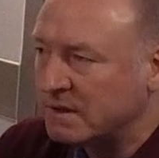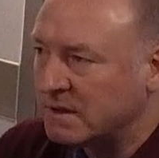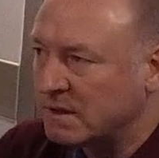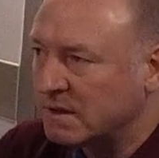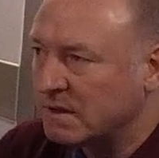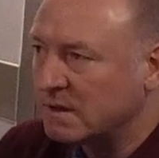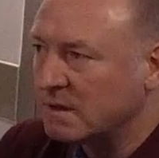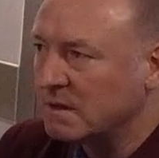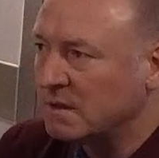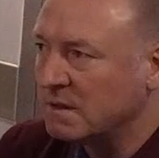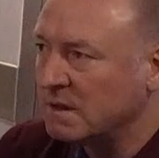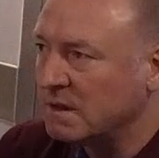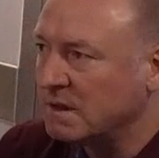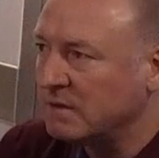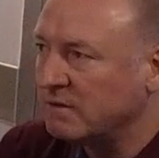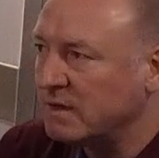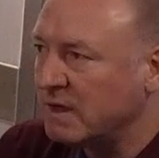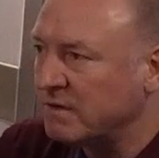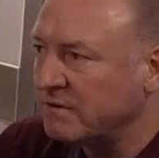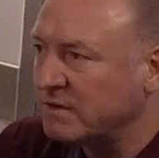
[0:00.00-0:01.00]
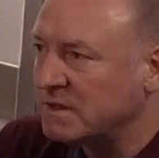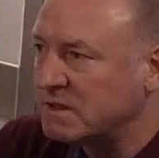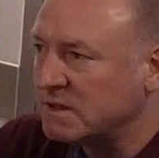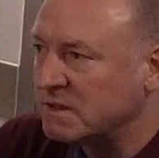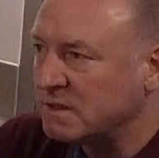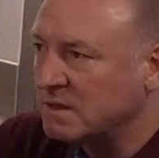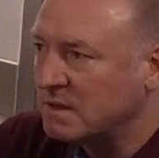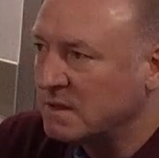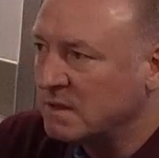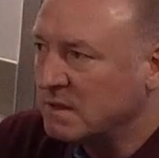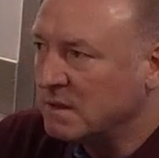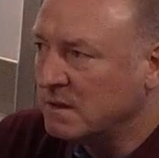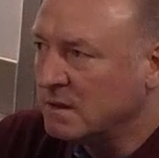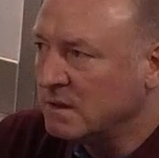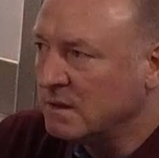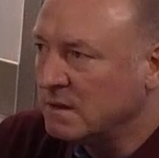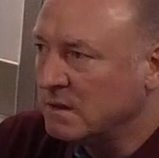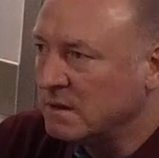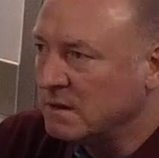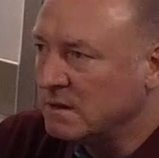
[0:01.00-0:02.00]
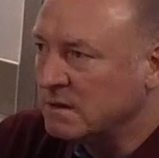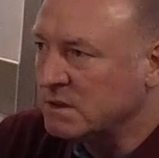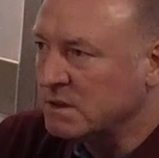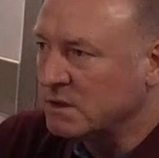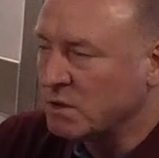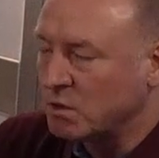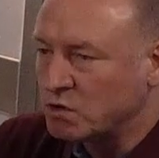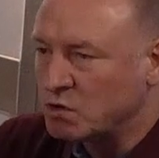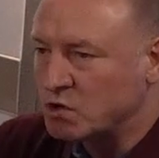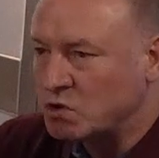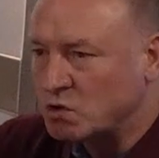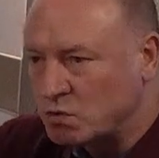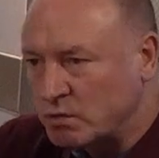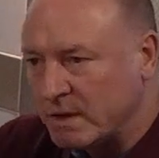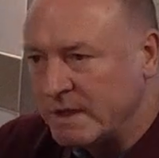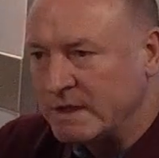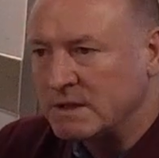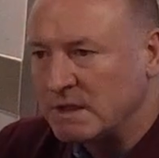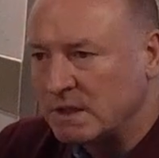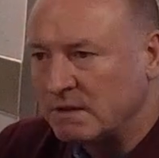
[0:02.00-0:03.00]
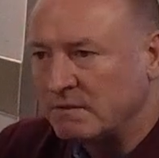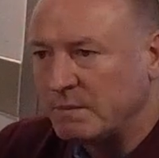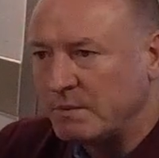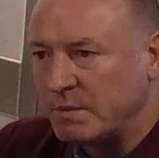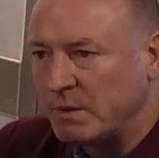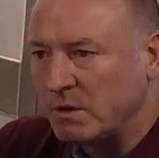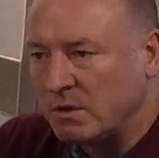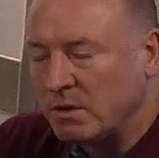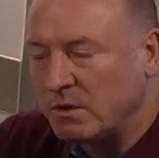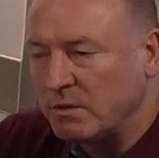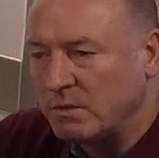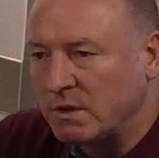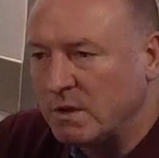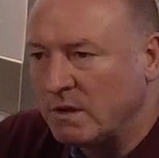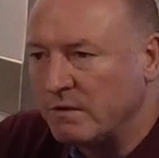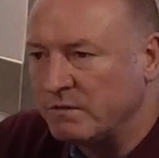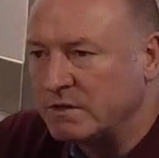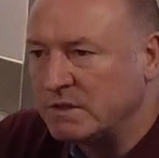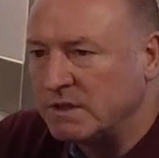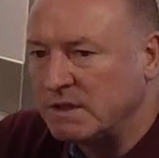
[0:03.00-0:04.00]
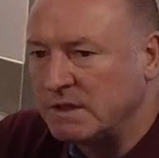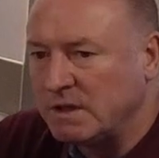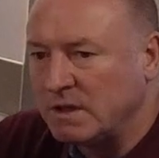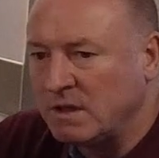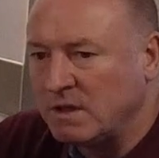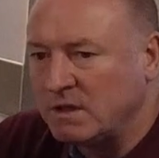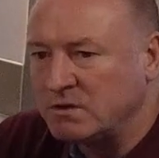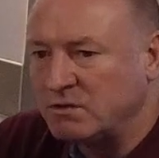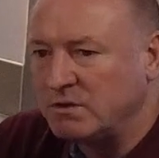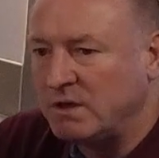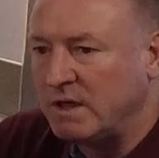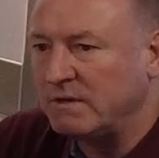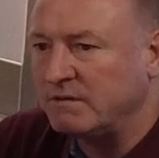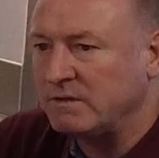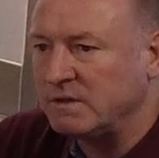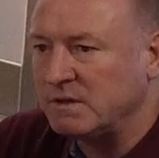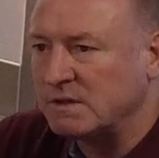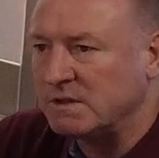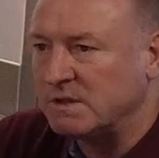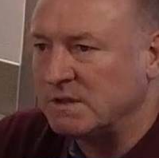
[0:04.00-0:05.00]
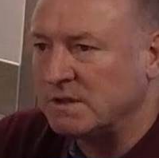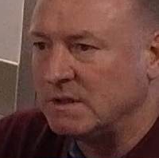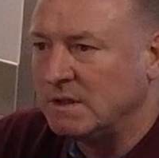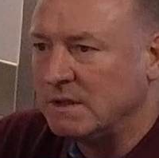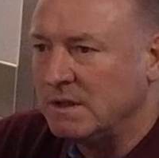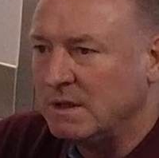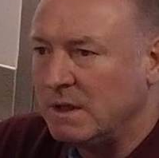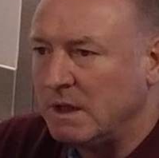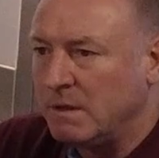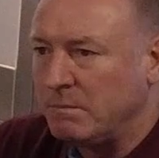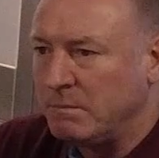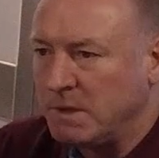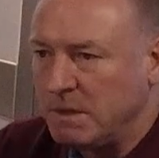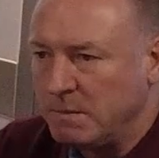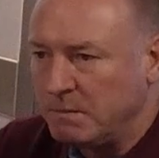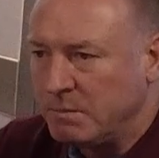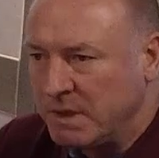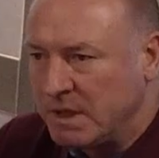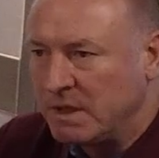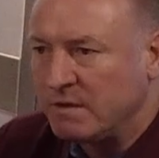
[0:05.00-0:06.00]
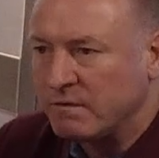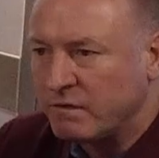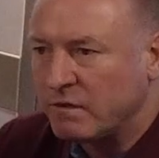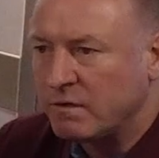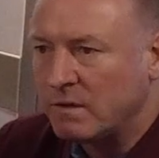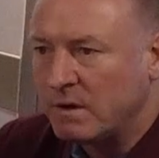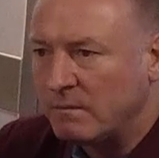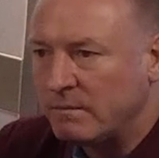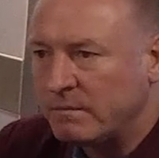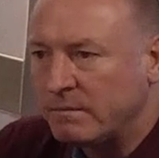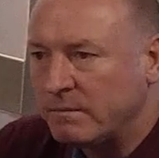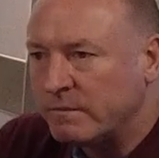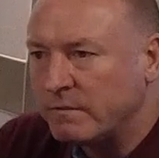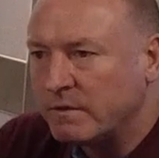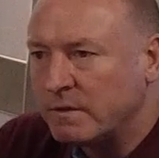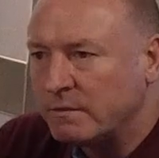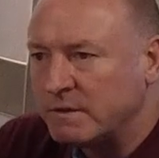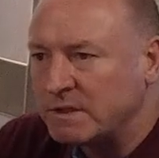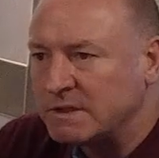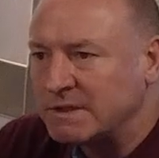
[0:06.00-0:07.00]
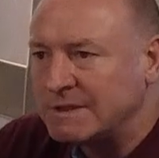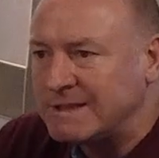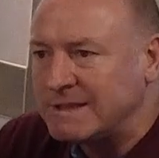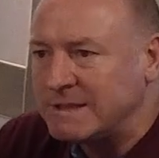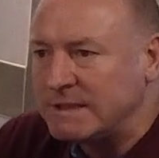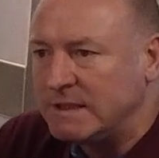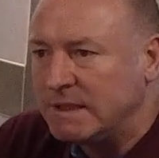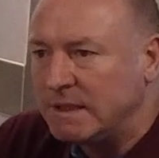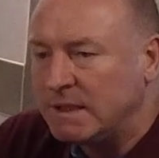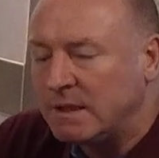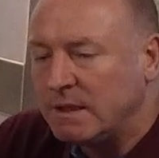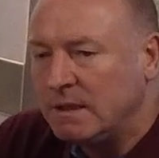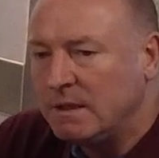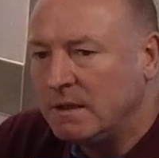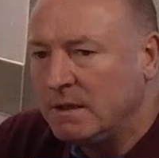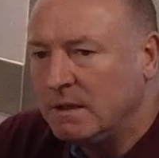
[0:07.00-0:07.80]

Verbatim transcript: think leaving Everton to go straight to Liverpool, who are obviously the arch rivals, and, and me being from, from the city,